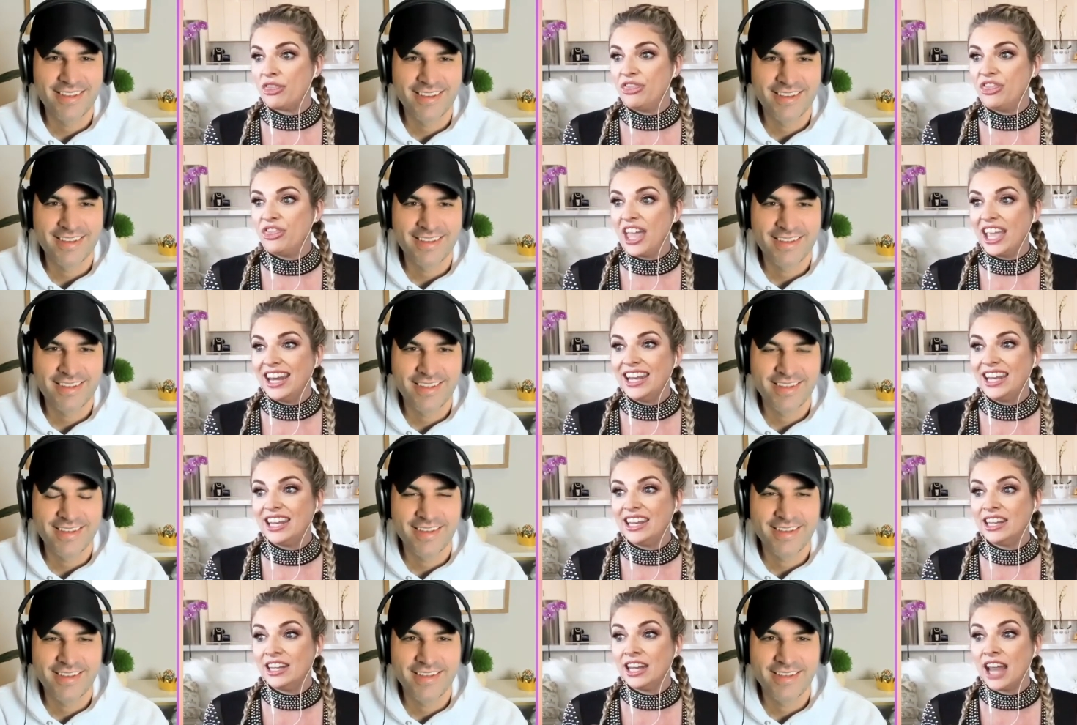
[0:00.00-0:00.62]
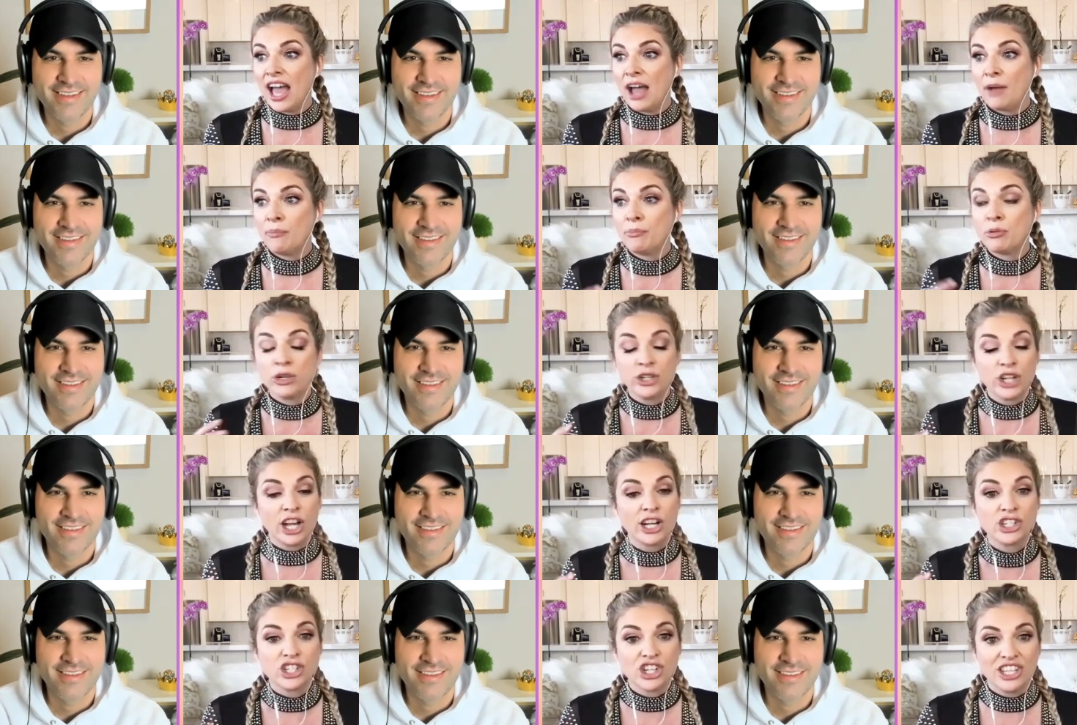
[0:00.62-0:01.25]
Speaker 1: they didn't
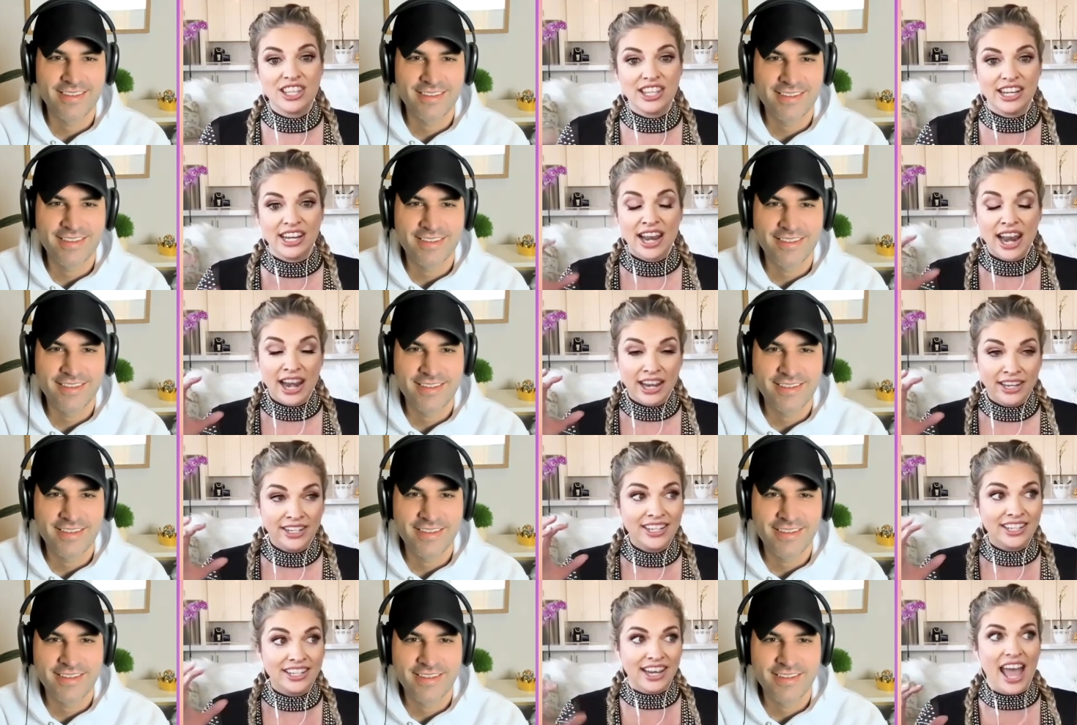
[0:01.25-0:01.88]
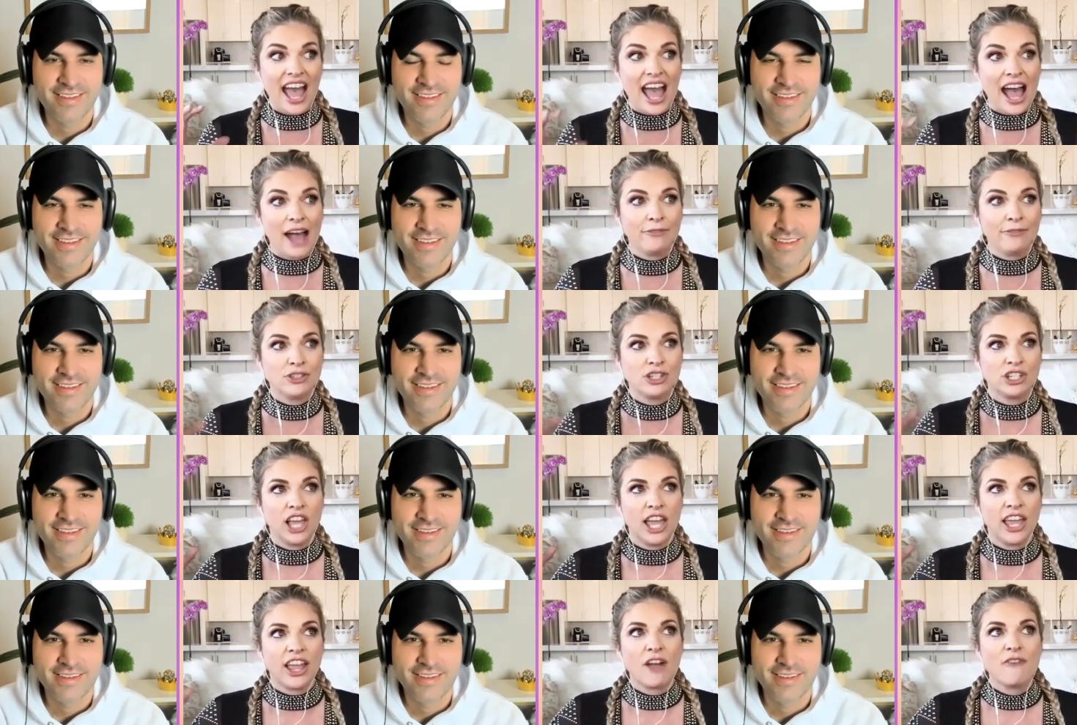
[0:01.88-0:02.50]
production and didn't have to
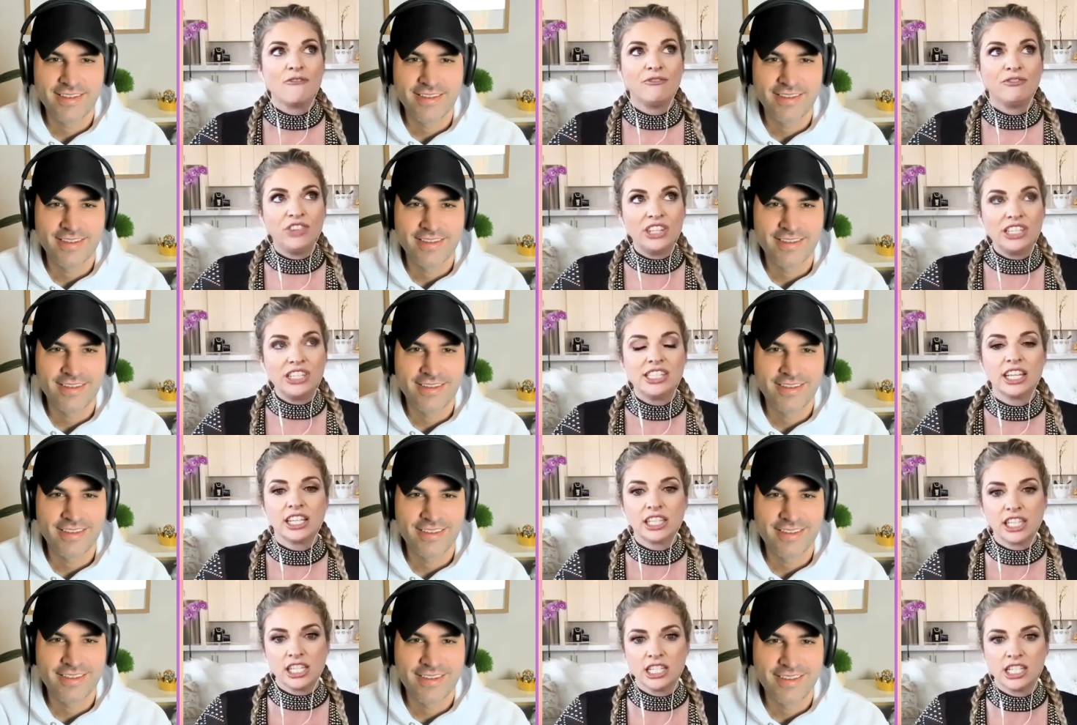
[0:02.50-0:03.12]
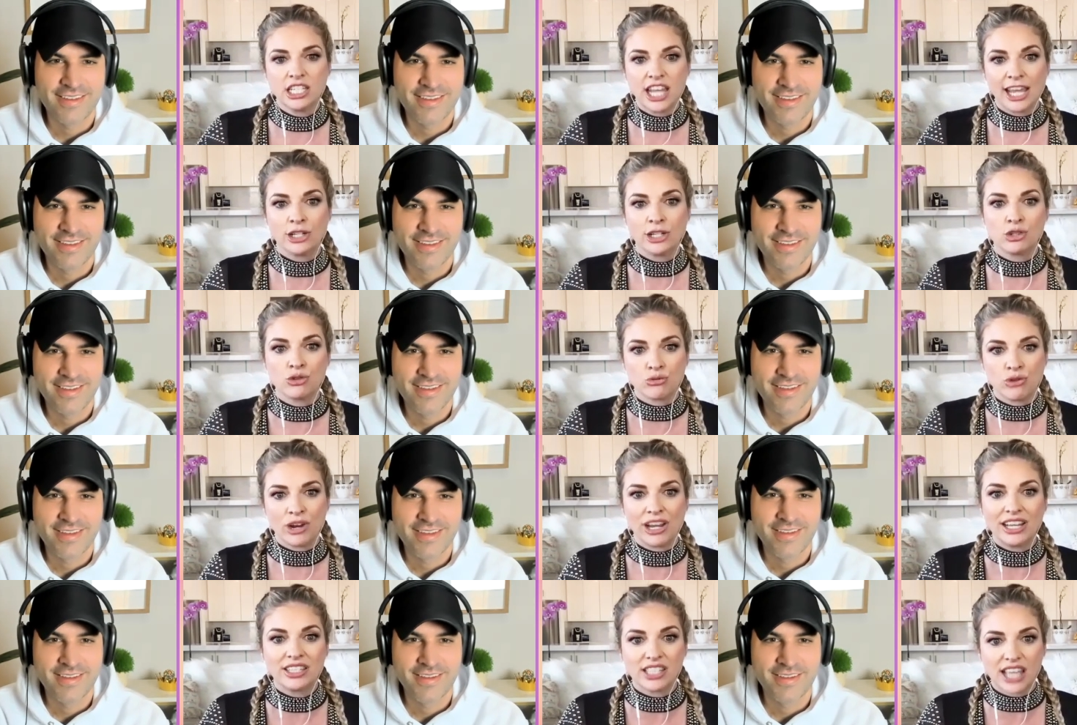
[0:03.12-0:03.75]
like physically take
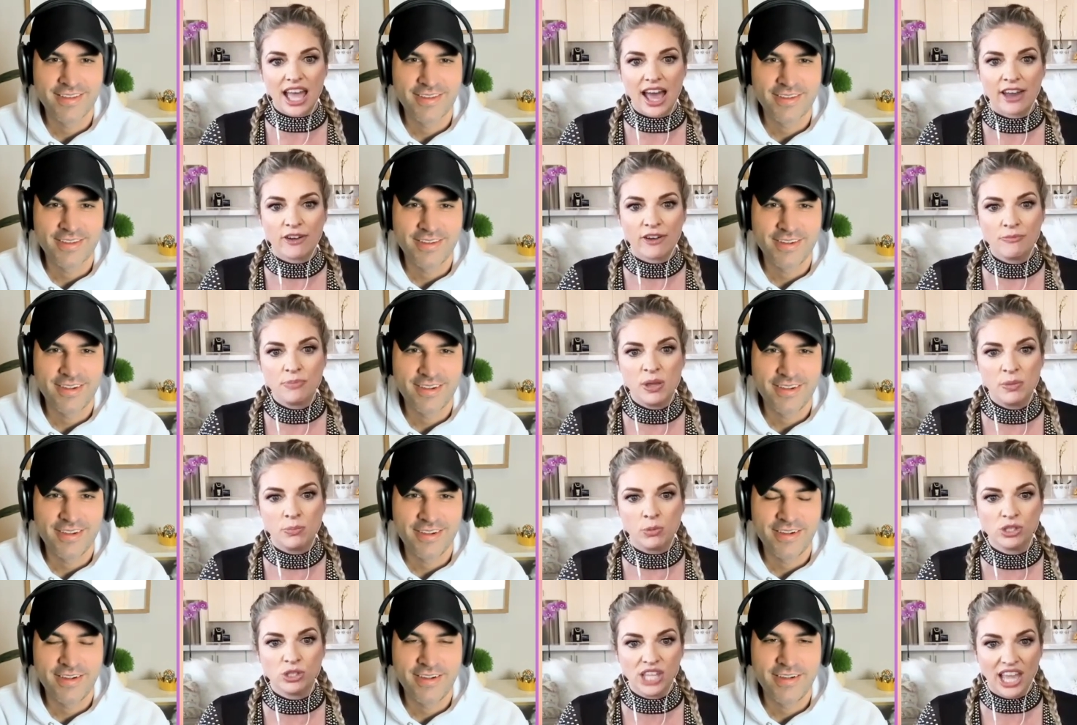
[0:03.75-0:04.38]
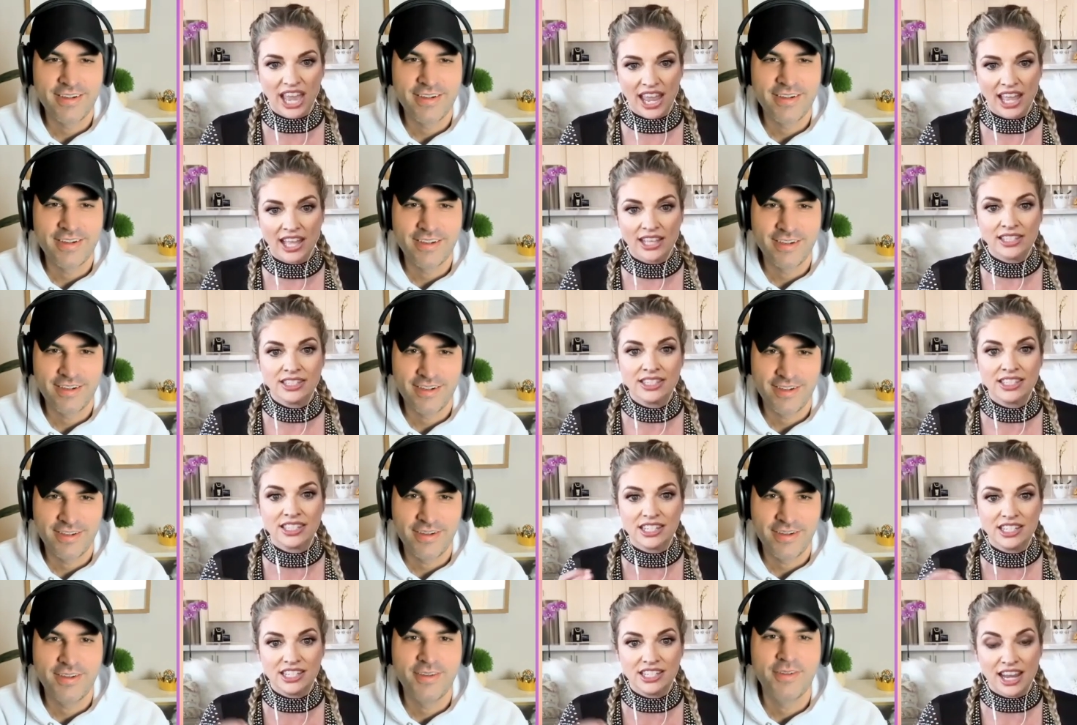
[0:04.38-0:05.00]
drinks out of people's
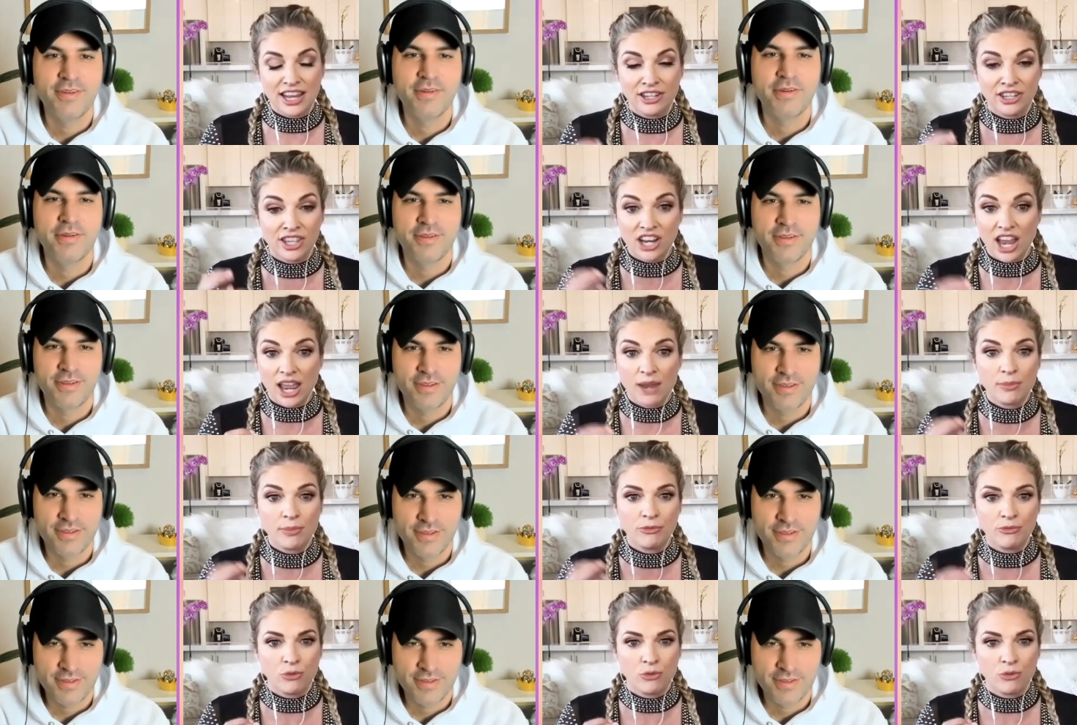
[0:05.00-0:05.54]
hands the di- the night